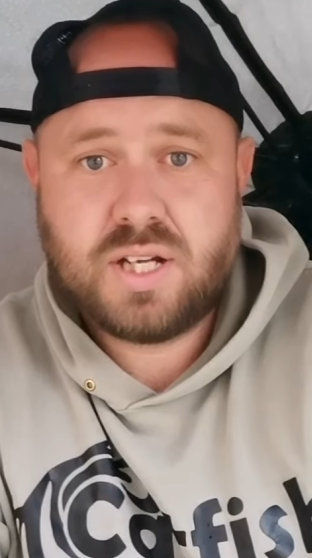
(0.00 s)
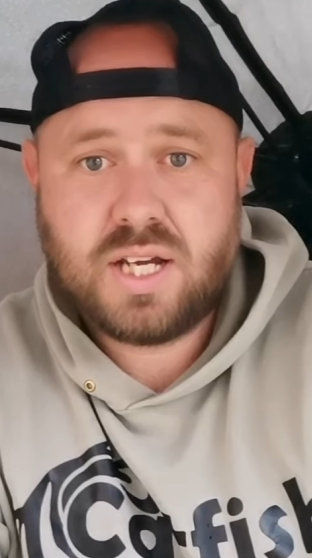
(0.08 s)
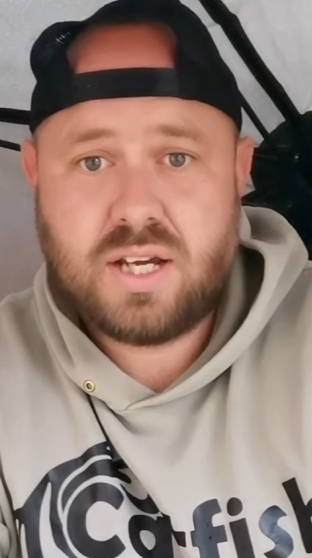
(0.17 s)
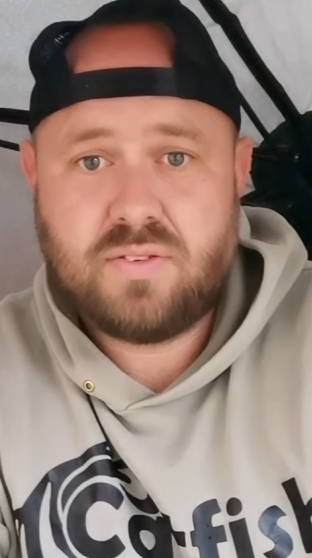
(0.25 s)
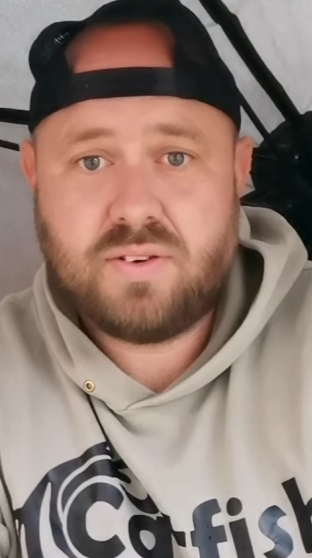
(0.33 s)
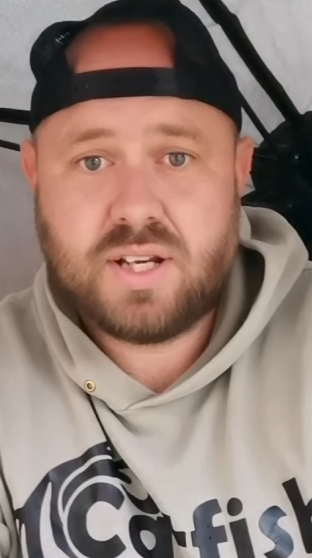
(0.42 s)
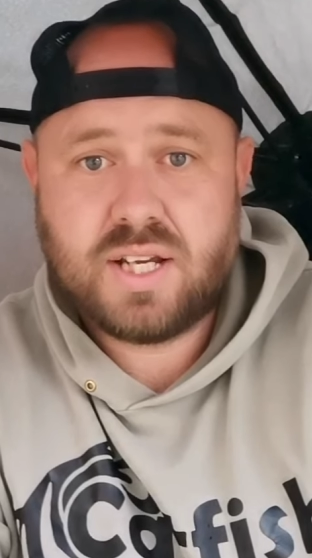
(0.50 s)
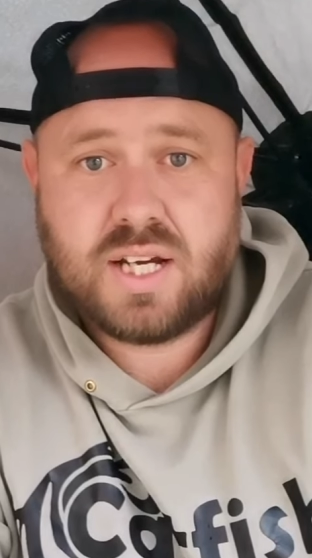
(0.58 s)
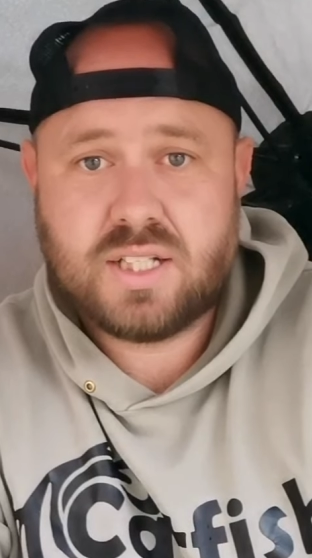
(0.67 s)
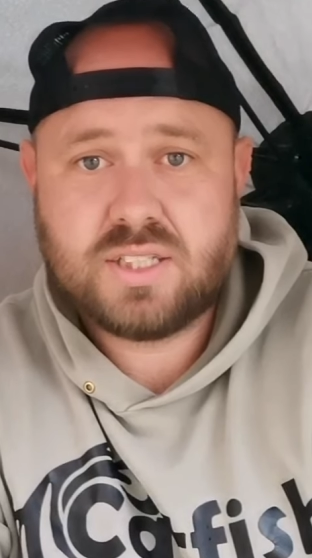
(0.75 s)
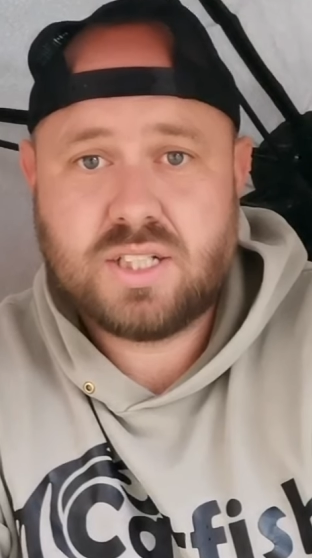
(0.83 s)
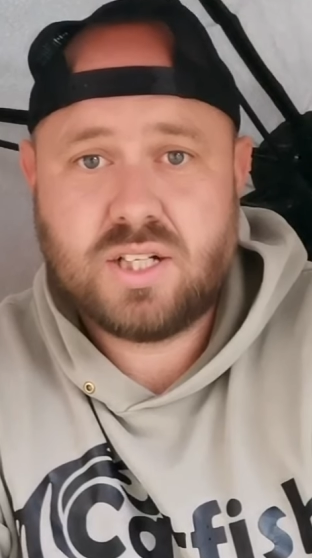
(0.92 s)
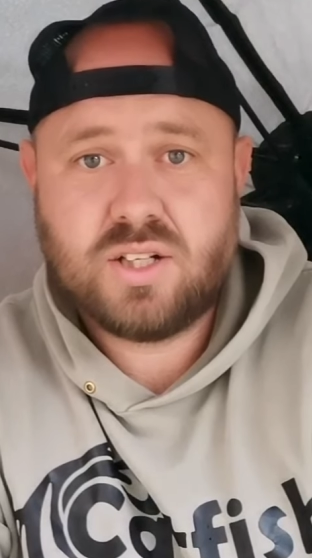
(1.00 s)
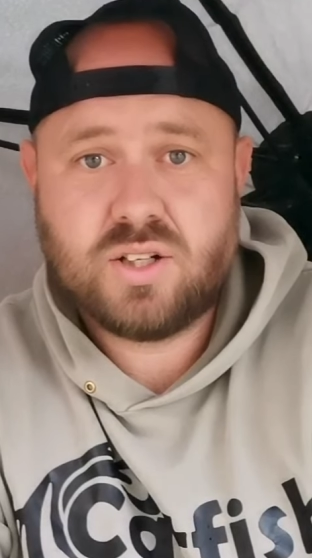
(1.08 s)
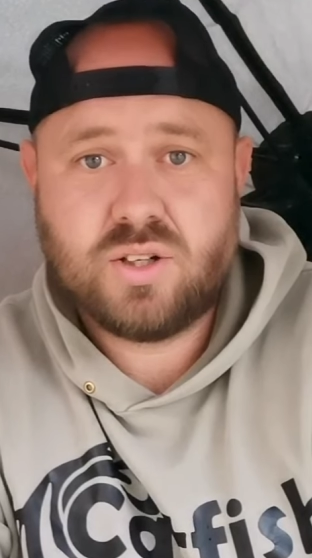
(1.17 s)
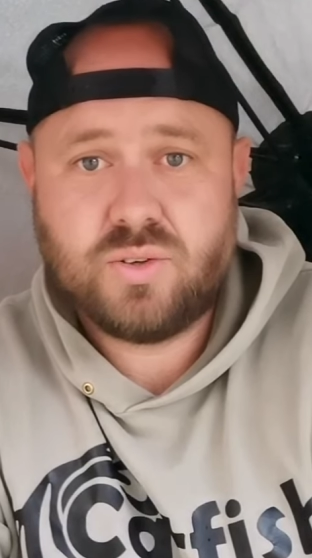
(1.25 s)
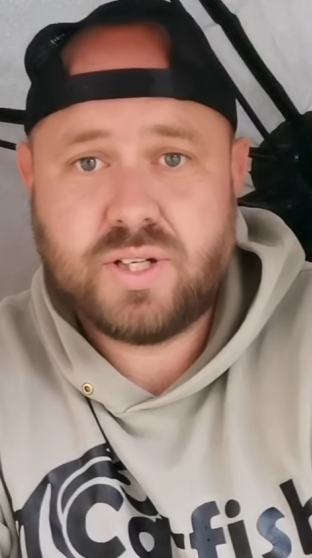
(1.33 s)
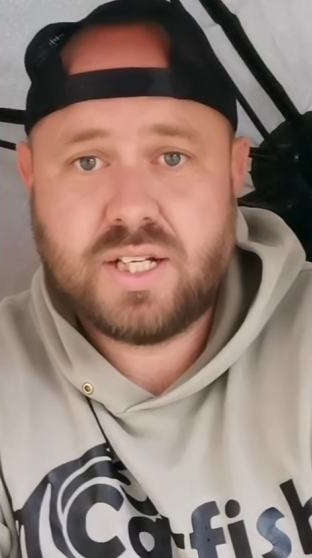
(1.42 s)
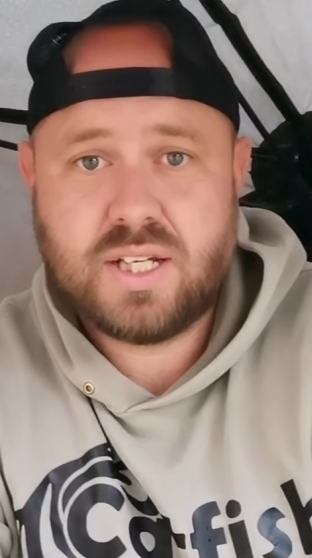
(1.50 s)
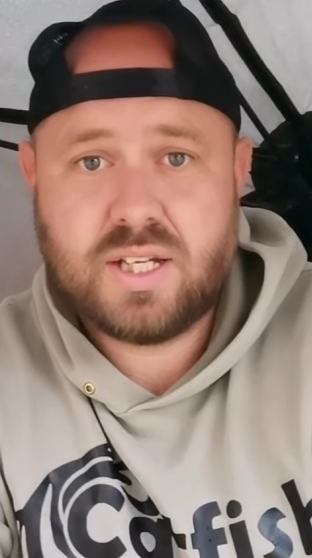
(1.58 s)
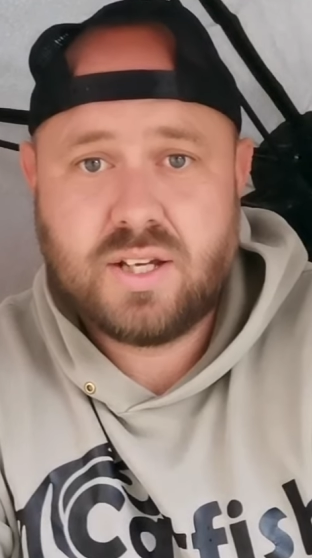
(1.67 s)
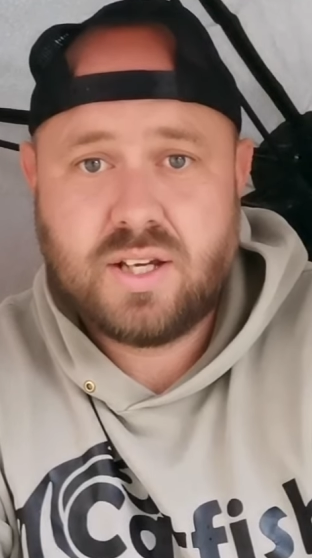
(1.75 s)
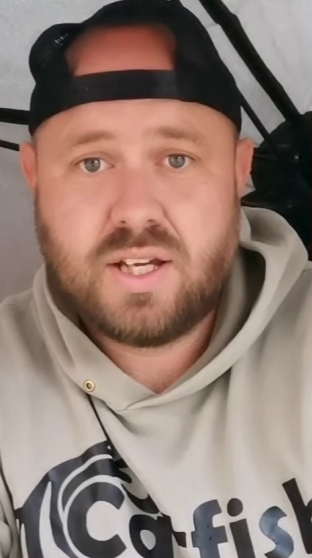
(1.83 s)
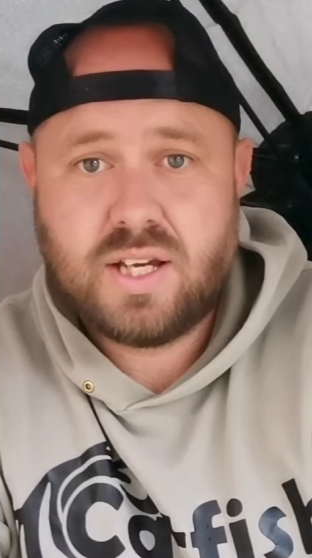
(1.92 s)
carefully cut a circle in it
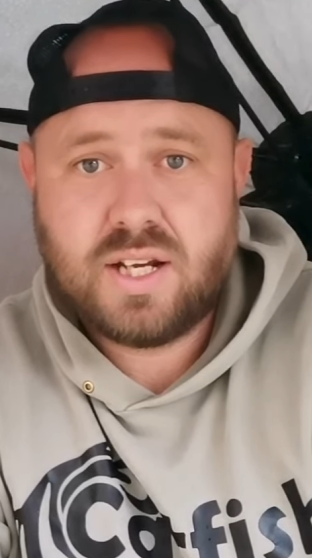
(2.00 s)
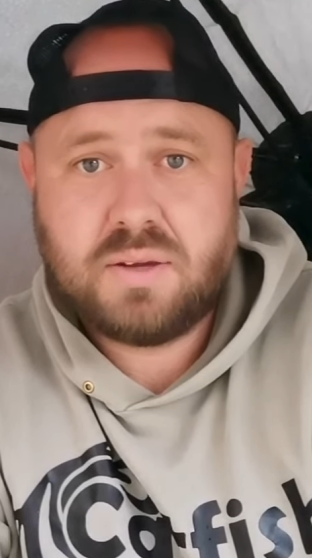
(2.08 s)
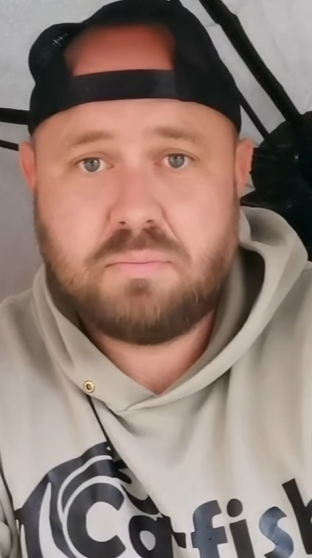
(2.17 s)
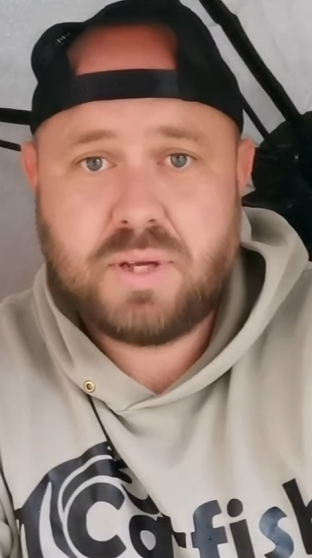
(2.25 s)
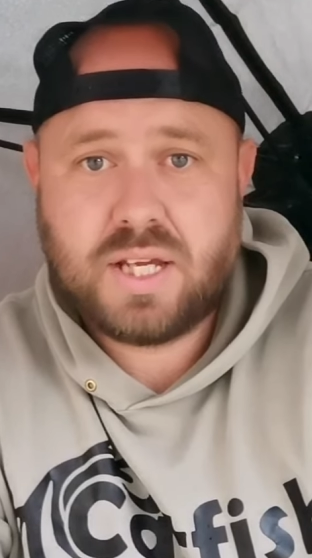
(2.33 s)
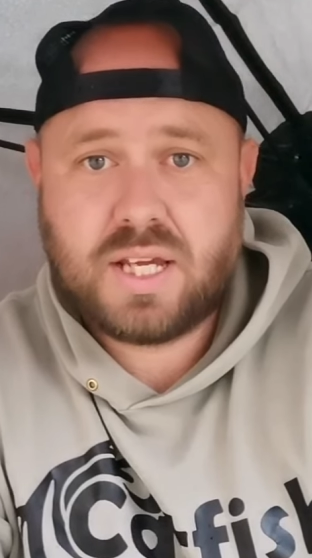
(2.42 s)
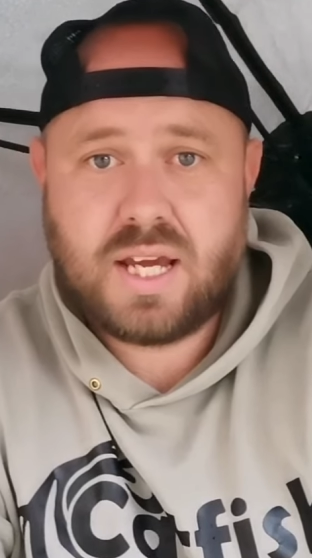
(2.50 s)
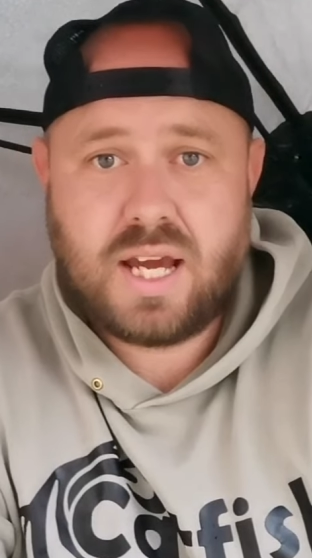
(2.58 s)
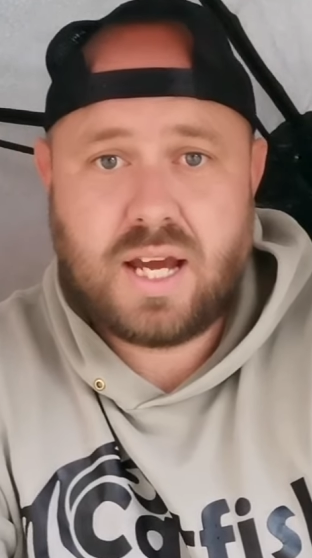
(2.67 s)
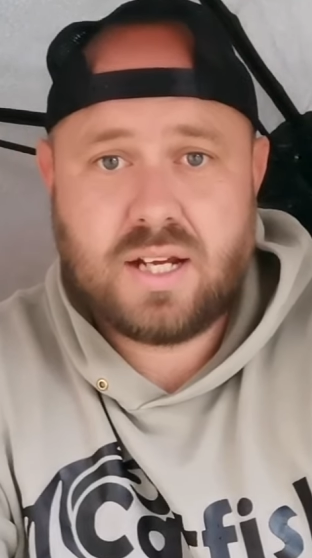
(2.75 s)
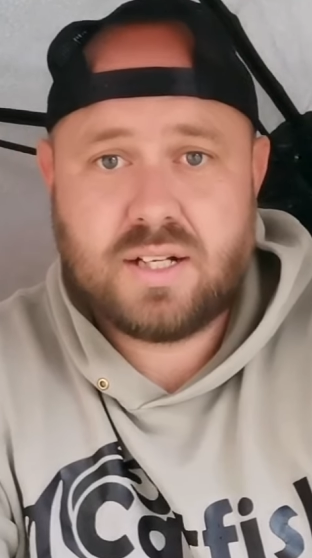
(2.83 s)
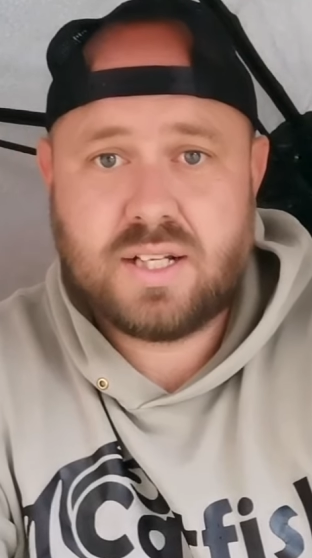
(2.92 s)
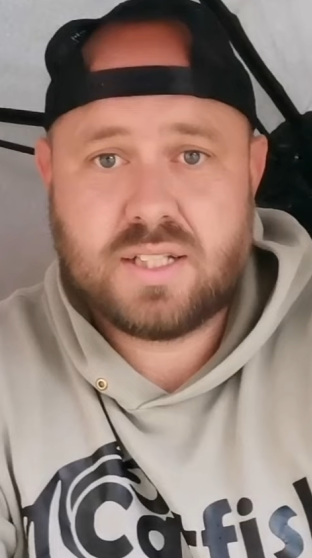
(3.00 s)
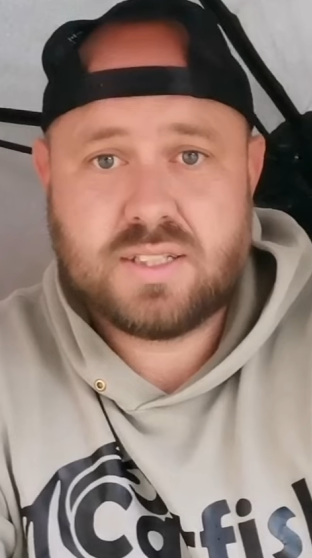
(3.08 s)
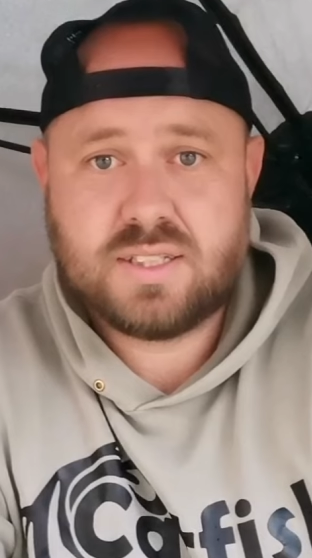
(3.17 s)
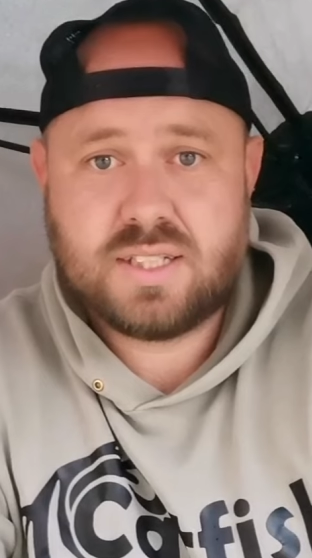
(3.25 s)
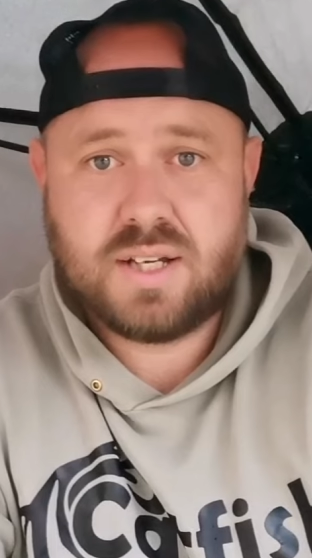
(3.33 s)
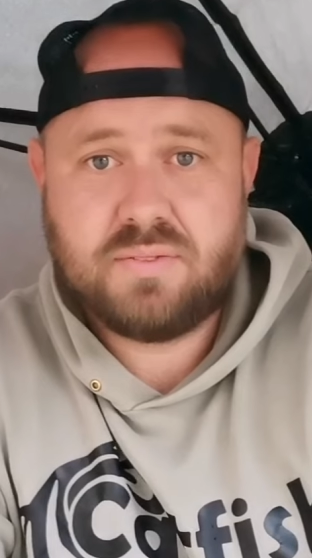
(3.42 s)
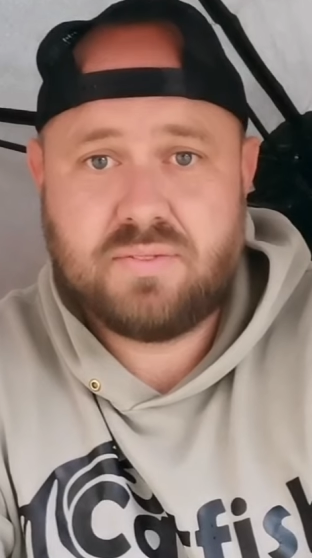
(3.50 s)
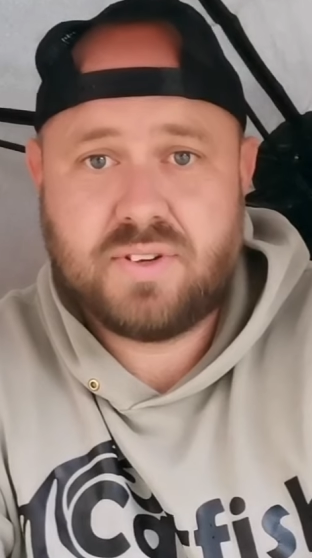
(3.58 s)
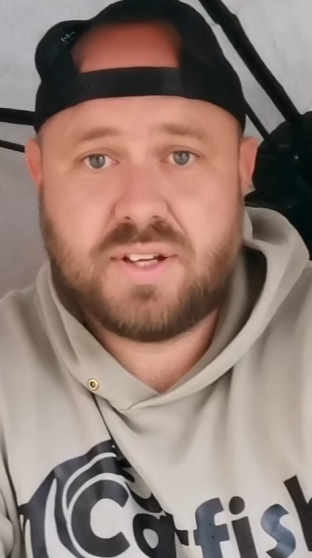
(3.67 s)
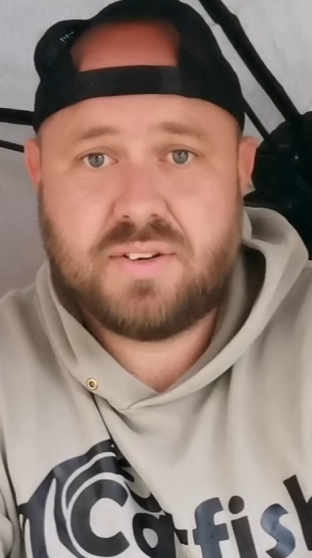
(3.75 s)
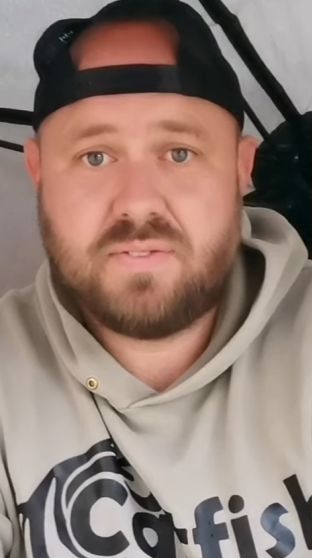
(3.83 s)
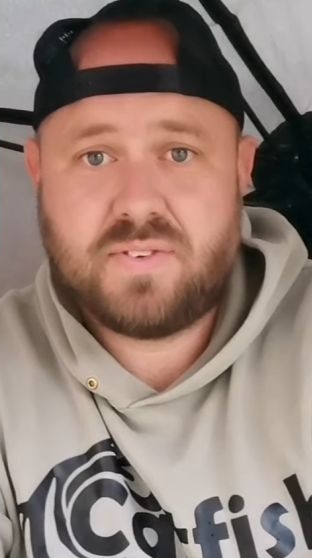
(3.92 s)
and then pick it out. It does the same
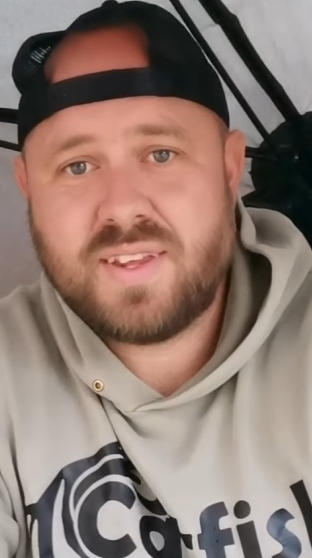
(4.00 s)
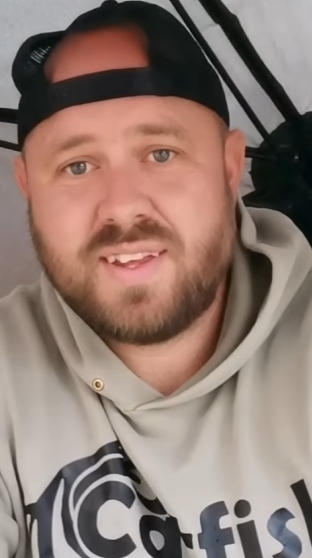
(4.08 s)
thing.